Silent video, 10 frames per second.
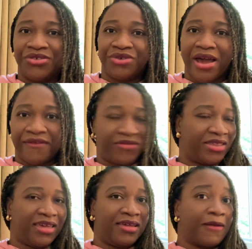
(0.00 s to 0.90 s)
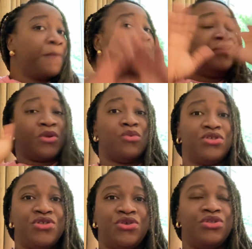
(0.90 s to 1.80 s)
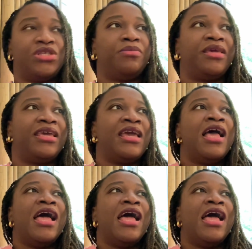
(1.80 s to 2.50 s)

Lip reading: drive thing was new to me.